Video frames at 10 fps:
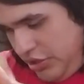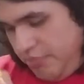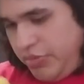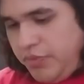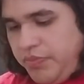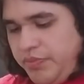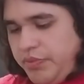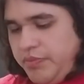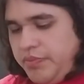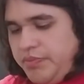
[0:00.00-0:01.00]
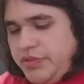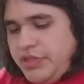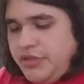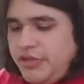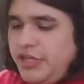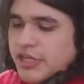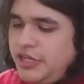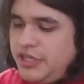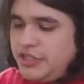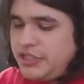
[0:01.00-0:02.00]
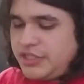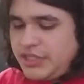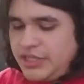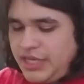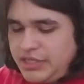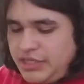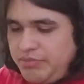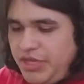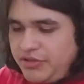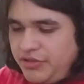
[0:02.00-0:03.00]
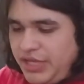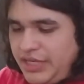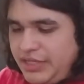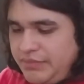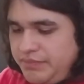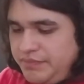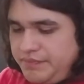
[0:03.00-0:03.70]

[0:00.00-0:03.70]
Boop, boop, boop, boop, boop. Just to take a better look at him.